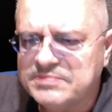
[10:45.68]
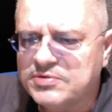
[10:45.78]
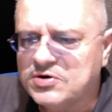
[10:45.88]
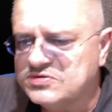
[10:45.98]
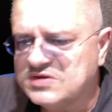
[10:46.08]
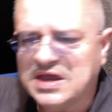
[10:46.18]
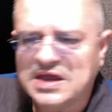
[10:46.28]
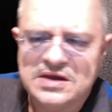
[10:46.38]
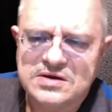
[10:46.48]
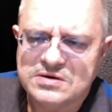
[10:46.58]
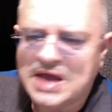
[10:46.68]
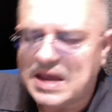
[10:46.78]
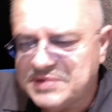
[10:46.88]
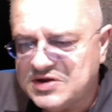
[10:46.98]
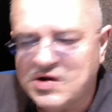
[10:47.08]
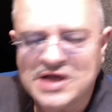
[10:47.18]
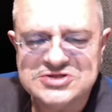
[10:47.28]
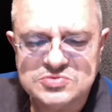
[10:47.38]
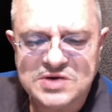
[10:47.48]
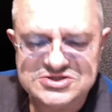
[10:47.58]
wish people happy birthday
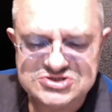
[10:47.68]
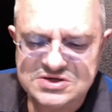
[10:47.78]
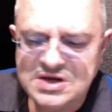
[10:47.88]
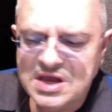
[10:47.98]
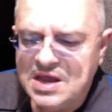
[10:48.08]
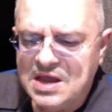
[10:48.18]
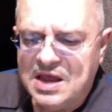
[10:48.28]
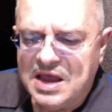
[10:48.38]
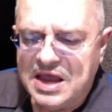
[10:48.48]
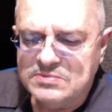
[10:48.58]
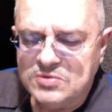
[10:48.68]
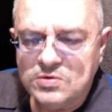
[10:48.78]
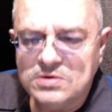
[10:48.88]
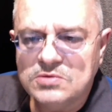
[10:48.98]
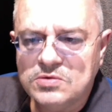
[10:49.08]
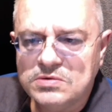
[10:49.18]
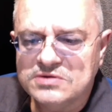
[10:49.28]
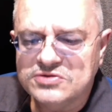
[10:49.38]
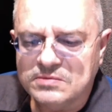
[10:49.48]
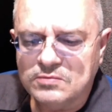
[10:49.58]
or happy graduation,
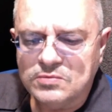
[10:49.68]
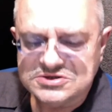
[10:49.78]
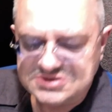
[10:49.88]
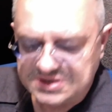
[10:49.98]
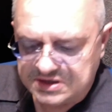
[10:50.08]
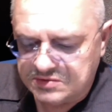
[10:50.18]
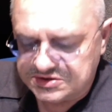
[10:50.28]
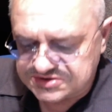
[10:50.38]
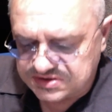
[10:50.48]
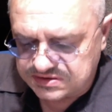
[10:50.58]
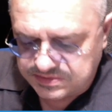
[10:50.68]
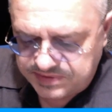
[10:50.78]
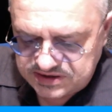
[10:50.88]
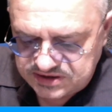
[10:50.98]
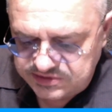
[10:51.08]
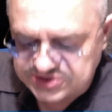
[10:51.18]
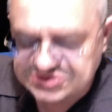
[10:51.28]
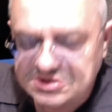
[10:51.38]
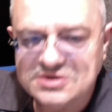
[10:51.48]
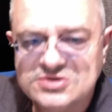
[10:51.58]
and more of them once the
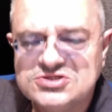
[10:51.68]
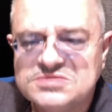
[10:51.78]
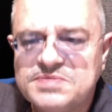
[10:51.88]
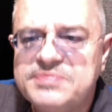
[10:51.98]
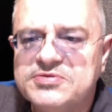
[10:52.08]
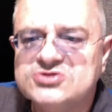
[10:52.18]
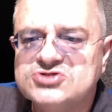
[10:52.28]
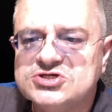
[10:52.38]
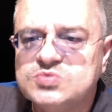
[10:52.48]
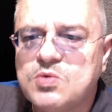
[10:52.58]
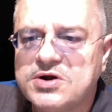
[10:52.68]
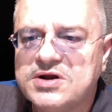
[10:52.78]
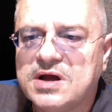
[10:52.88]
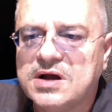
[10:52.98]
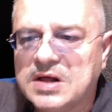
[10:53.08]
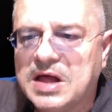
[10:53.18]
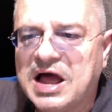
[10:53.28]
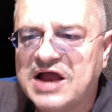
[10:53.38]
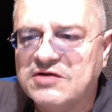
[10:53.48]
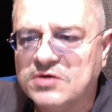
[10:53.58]
pandemic started, are just people that just
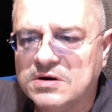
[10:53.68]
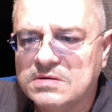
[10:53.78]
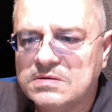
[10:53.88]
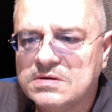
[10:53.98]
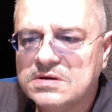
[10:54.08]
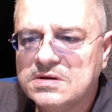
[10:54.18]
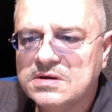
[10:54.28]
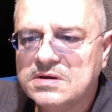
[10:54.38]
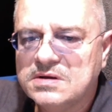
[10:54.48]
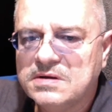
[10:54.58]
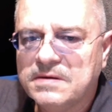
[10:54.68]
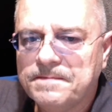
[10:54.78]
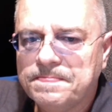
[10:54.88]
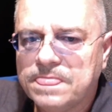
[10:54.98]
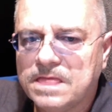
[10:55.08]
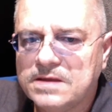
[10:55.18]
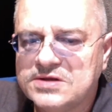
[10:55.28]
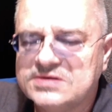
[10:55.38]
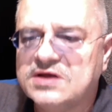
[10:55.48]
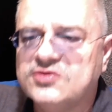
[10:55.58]
wanted Uncle Ira
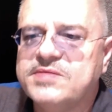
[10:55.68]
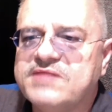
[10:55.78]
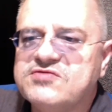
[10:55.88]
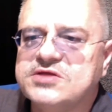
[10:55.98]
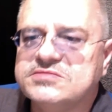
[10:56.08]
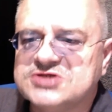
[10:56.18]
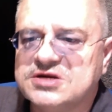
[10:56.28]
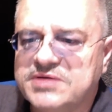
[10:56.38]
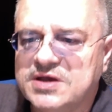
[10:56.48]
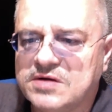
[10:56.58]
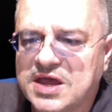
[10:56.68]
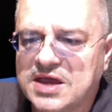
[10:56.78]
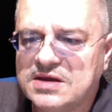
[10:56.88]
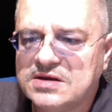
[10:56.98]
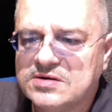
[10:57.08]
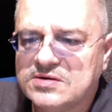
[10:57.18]
to tell them everything was going to be okay.